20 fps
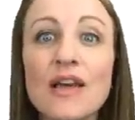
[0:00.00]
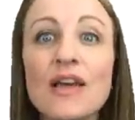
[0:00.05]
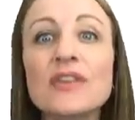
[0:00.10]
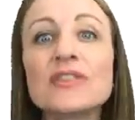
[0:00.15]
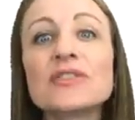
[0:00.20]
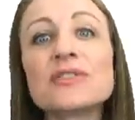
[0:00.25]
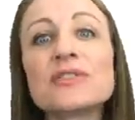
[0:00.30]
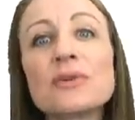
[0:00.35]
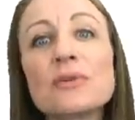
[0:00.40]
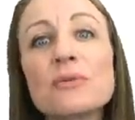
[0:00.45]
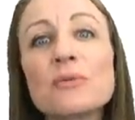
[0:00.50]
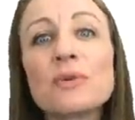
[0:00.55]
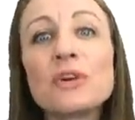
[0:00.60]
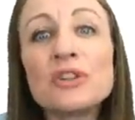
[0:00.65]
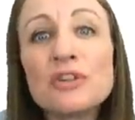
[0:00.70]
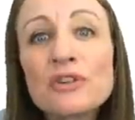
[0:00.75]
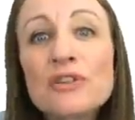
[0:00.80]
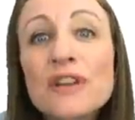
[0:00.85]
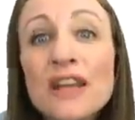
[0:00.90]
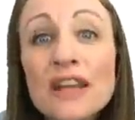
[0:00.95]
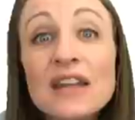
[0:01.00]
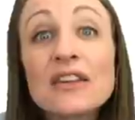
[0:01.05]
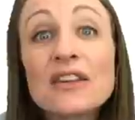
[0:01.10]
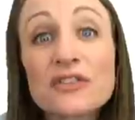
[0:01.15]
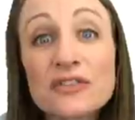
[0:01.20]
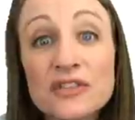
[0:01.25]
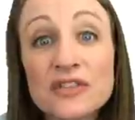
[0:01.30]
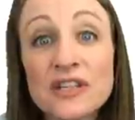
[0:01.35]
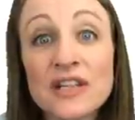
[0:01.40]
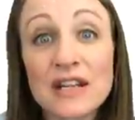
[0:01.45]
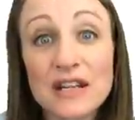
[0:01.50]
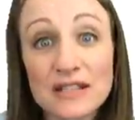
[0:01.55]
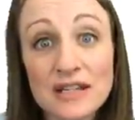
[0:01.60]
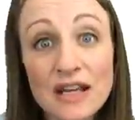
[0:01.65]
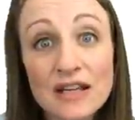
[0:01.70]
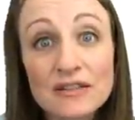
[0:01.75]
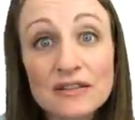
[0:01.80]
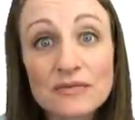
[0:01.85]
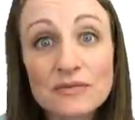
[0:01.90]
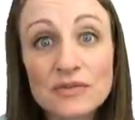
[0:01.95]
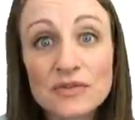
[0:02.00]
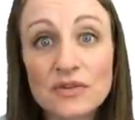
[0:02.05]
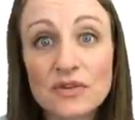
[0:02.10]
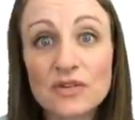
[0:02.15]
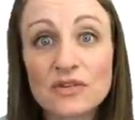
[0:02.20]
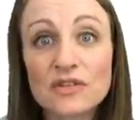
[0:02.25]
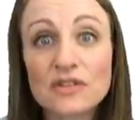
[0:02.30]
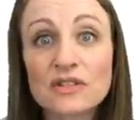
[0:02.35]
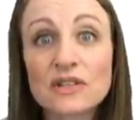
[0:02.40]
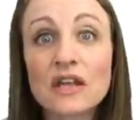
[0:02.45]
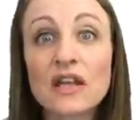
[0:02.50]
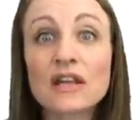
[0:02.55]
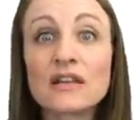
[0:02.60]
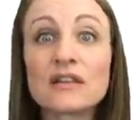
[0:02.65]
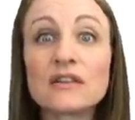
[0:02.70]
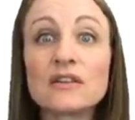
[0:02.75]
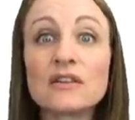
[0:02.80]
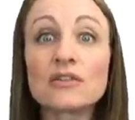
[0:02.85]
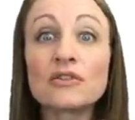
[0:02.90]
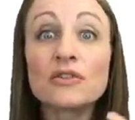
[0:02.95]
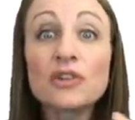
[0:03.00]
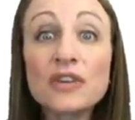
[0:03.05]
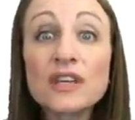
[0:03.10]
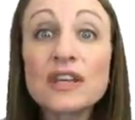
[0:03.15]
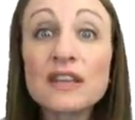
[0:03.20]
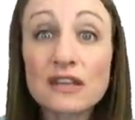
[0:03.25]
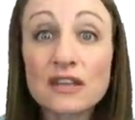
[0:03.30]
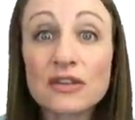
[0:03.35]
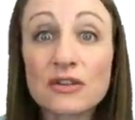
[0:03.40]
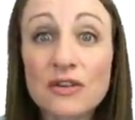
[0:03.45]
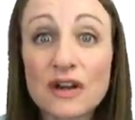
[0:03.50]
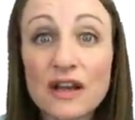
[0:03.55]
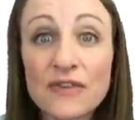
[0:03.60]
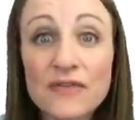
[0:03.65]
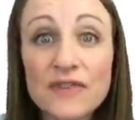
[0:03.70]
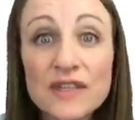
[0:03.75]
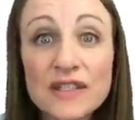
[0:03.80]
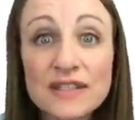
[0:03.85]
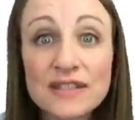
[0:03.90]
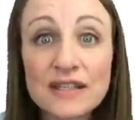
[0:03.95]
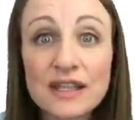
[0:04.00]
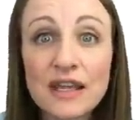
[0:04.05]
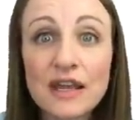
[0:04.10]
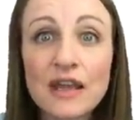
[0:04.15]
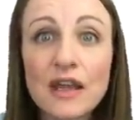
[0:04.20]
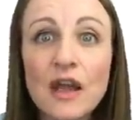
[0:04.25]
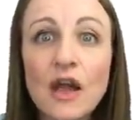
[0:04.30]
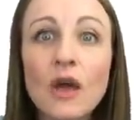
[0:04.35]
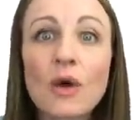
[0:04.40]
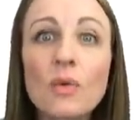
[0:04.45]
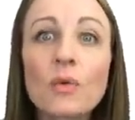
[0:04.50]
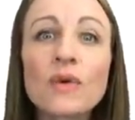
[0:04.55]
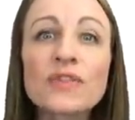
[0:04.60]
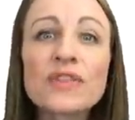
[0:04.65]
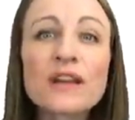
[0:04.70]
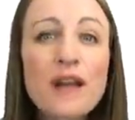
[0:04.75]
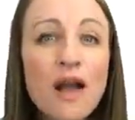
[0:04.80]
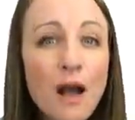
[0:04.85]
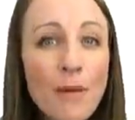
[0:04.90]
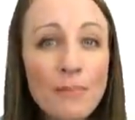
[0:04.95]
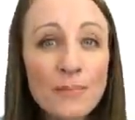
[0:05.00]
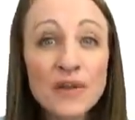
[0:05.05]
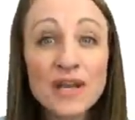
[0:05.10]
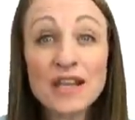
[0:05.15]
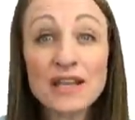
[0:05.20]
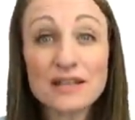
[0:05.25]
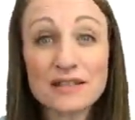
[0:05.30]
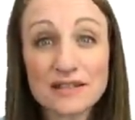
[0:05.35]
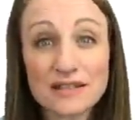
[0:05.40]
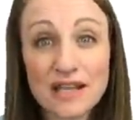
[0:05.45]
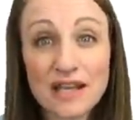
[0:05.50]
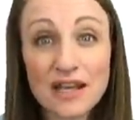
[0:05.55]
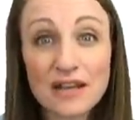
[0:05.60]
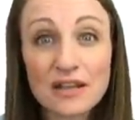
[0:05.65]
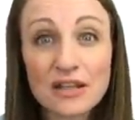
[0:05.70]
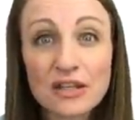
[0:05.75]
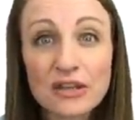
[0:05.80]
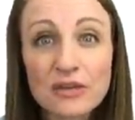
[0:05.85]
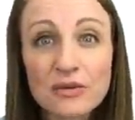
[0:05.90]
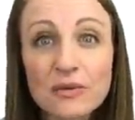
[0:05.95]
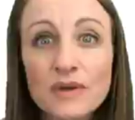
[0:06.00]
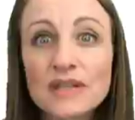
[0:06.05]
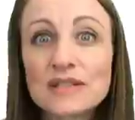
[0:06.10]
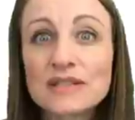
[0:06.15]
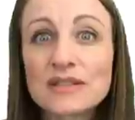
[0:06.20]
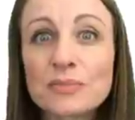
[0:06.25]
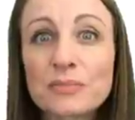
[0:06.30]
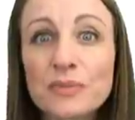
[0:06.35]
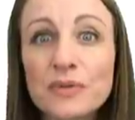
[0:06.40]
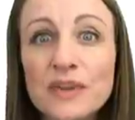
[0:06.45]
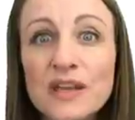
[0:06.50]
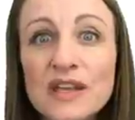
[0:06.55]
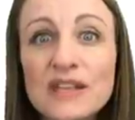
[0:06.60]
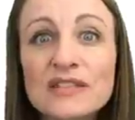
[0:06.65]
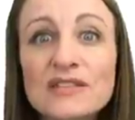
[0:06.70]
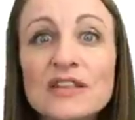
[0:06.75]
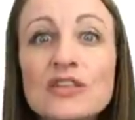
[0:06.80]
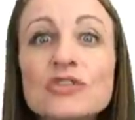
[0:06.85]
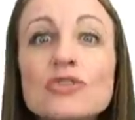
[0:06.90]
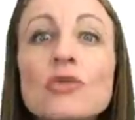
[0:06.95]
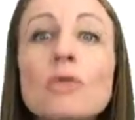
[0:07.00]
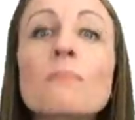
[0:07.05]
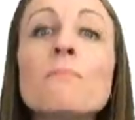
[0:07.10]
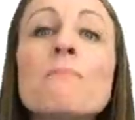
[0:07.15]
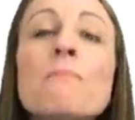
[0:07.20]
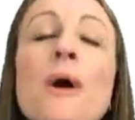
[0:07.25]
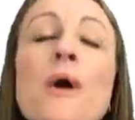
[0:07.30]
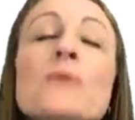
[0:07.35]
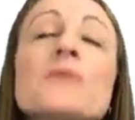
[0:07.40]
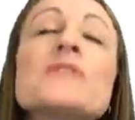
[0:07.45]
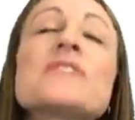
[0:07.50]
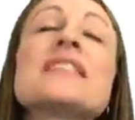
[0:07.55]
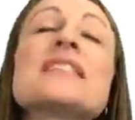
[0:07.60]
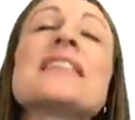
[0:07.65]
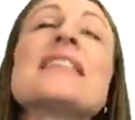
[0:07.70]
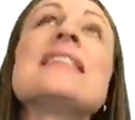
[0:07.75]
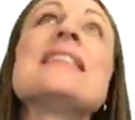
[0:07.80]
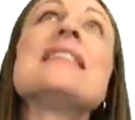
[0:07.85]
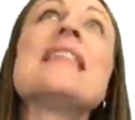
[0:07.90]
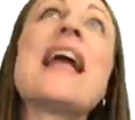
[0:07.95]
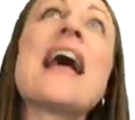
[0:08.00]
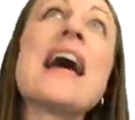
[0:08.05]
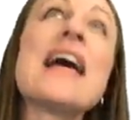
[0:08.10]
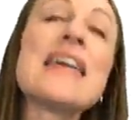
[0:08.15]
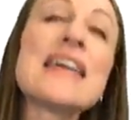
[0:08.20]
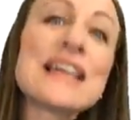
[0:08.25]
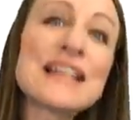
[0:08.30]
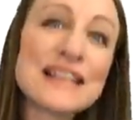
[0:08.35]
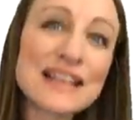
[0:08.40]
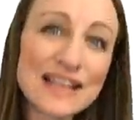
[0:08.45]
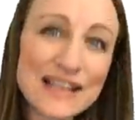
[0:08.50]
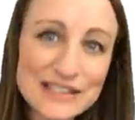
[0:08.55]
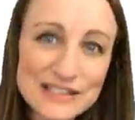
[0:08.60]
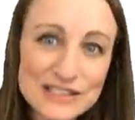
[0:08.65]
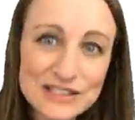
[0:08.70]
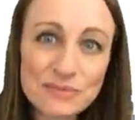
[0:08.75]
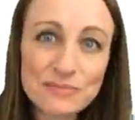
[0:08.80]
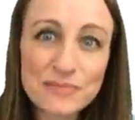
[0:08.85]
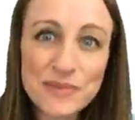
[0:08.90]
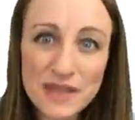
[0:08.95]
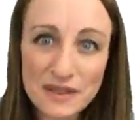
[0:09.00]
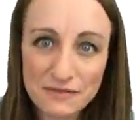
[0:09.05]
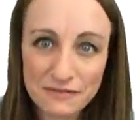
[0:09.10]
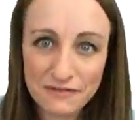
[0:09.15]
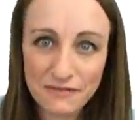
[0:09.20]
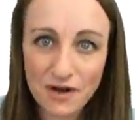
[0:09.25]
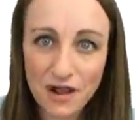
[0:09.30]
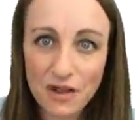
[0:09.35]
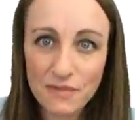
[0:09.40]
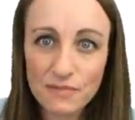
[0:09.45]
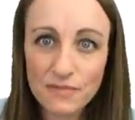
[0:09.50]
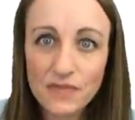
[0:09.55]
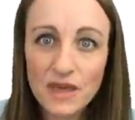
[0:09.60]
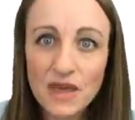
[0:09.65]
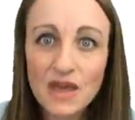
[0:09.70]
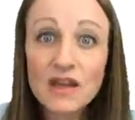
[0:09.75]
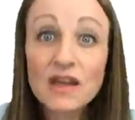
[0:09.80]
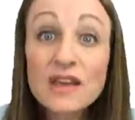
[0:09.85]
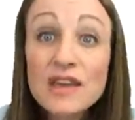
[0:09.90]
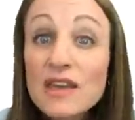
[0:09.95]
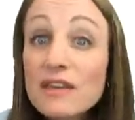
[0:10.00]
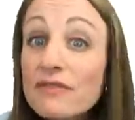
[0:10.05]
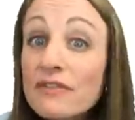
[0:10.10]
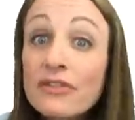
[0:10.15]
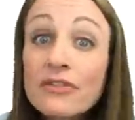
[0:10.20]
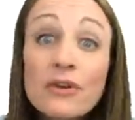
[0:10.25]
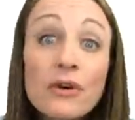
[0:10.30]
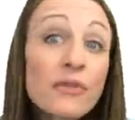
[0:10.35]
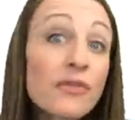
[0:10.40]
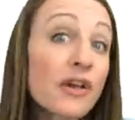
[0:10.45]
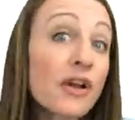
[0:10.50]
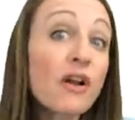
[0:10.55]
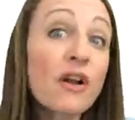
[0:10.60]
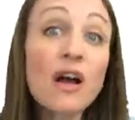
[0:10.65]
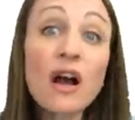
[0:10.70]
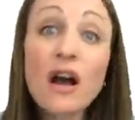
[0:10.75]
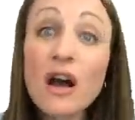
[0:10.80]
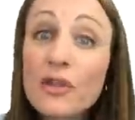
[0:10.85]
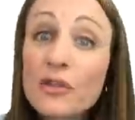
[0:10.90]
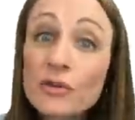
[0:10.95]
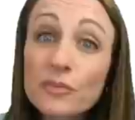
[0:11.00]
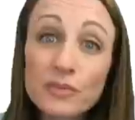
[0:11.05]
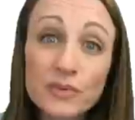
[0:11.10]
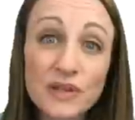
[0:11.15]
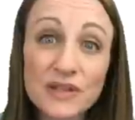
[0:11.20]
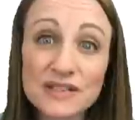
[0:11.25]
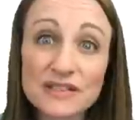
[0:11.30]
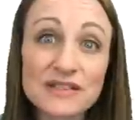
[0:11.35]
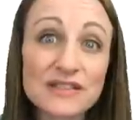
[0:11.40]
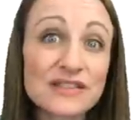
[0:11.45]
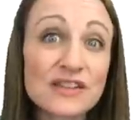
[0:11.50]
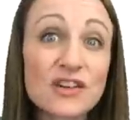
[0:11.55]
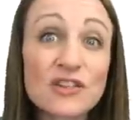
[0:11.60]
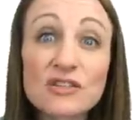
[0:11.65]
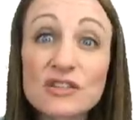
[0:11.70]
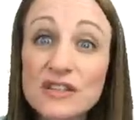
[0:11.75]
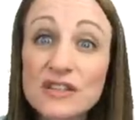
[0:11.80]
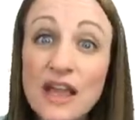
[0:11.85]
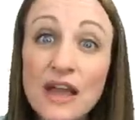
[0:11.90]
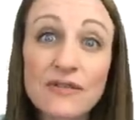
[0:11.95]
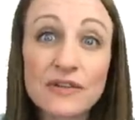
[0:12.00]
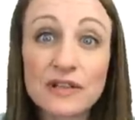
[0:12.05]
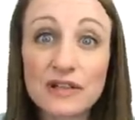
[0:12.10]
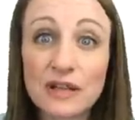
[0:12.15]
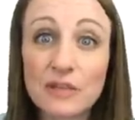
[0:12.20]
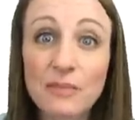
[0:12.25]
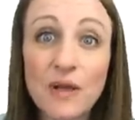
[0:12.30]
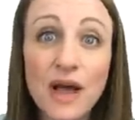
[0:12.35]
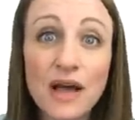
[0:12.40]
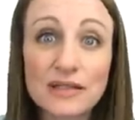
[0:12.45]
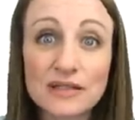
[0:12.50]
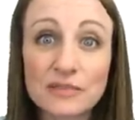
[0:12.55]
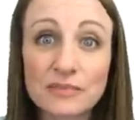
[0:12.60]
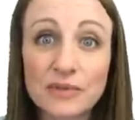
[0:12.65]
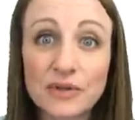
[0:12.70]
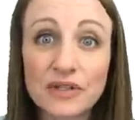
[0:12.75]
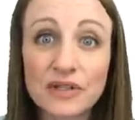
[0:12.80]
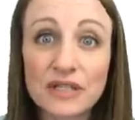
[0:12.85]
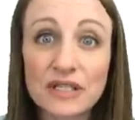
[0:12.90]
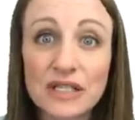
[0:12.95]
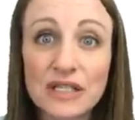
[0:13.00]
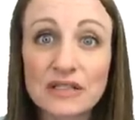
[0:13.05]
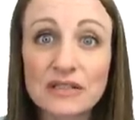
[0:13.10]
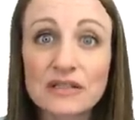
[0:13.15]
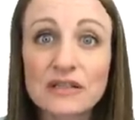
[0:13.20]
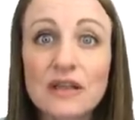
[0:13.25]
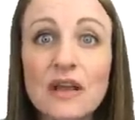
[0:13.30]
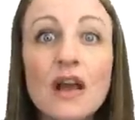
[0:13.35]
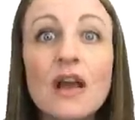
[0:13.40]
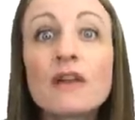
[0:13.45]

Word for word: So, when you're getting your DNA test results and you're looking at your ethnicity, what the company is telling you is the place that you're most likely to be from, even though there are other places that are definitely possibilities.